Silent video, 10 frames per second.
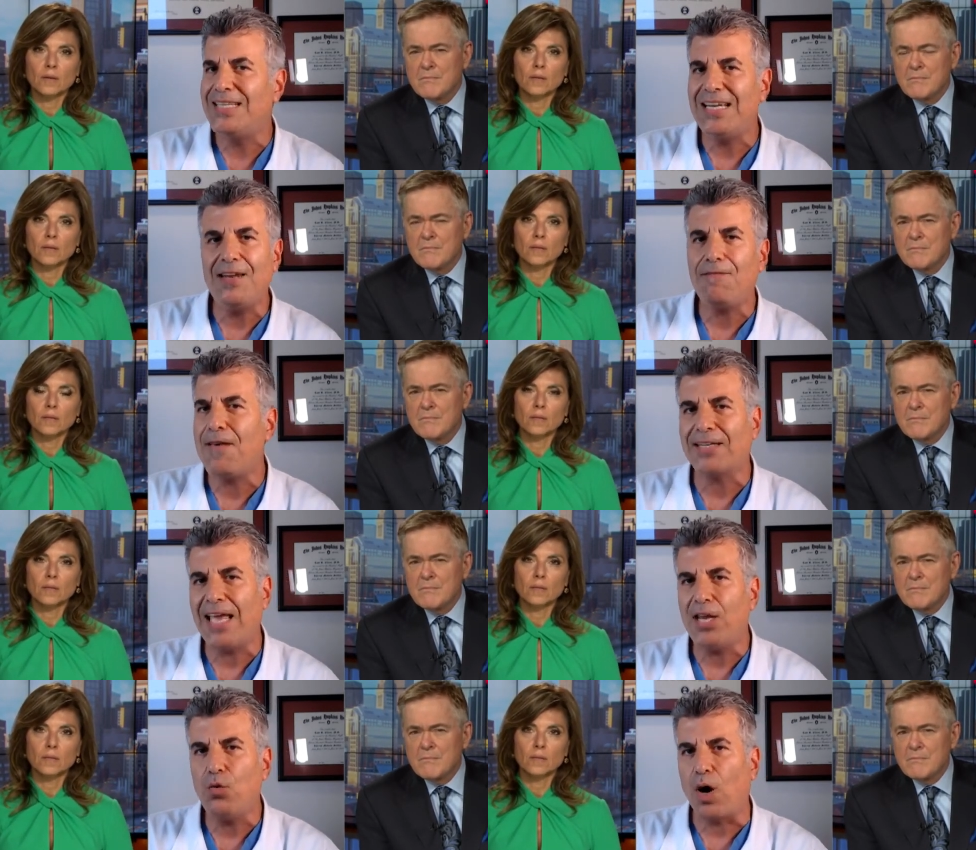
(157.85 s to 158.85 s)
Speaker 1: didn't infect
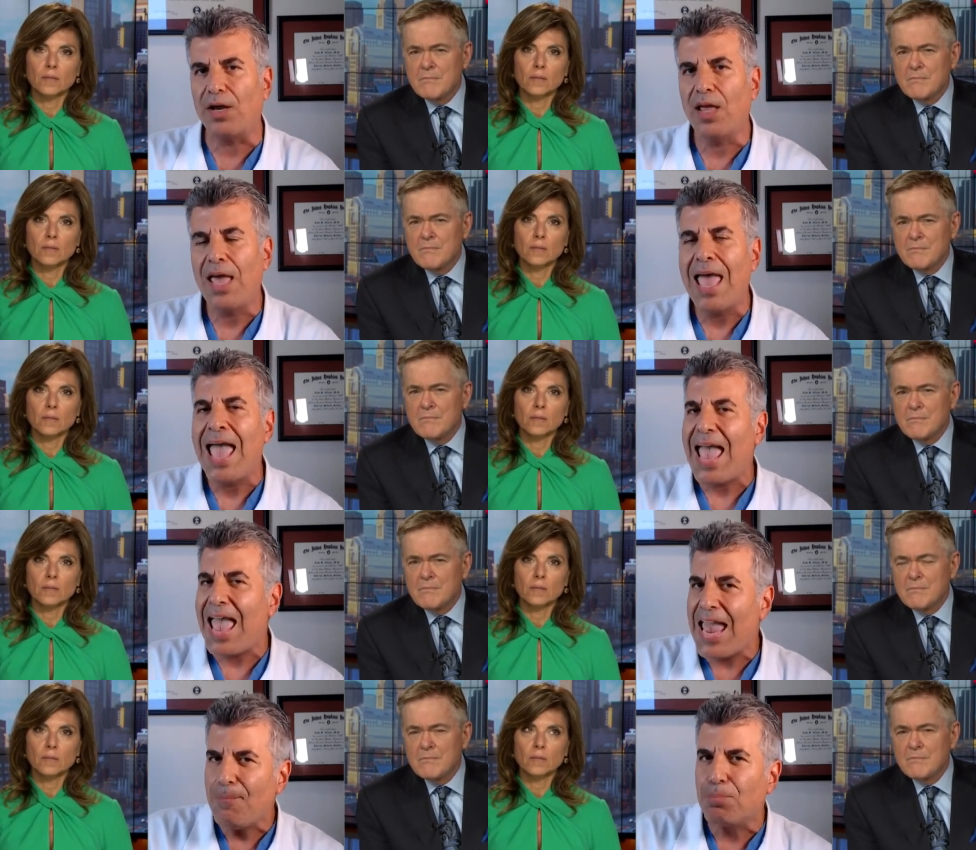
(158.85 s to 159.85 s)
anyone.
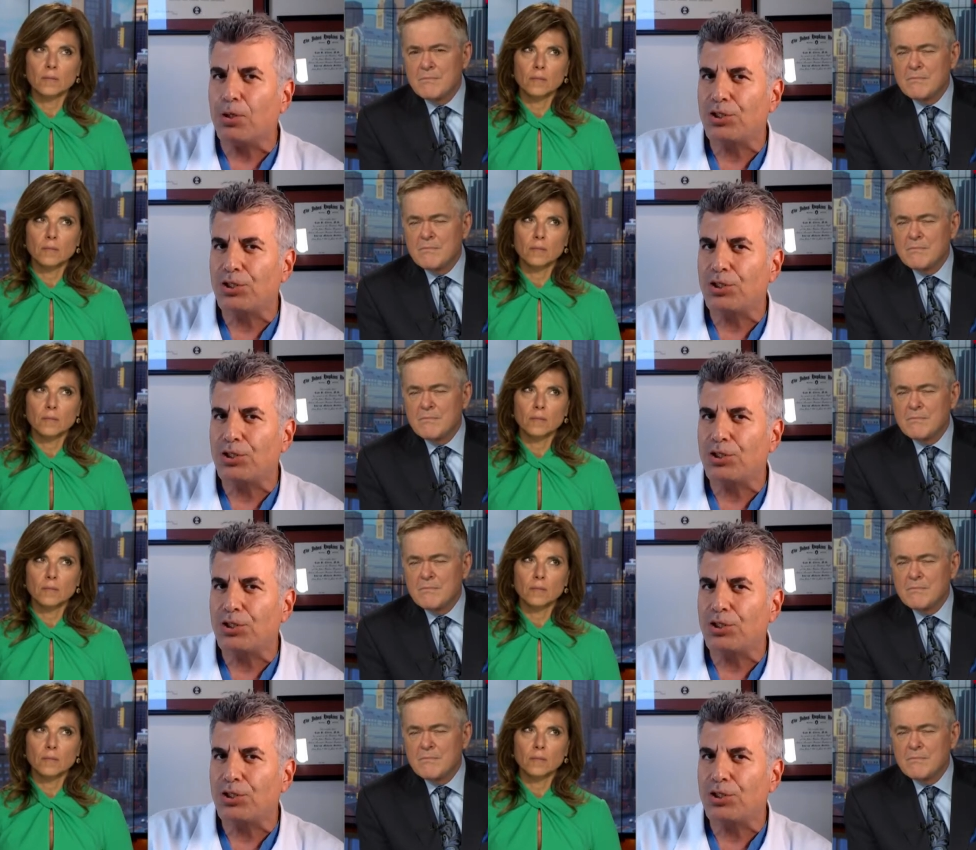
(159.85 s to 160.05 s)
Mm-hmm.